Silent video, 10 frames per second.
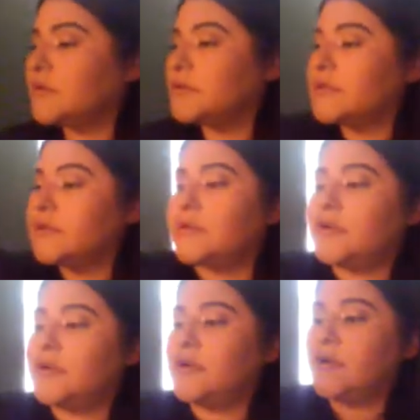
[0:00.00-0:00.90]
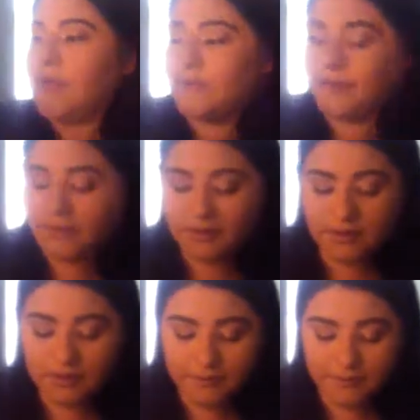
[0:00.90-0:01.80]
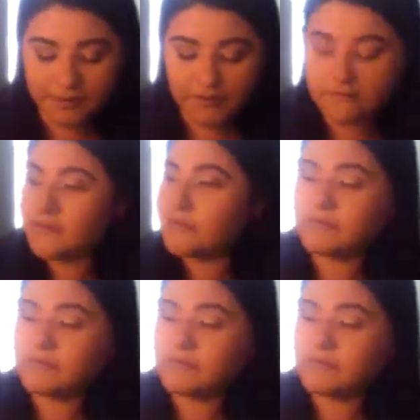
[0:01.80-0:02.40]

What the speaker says: So I'm gonna go in with a little bit of the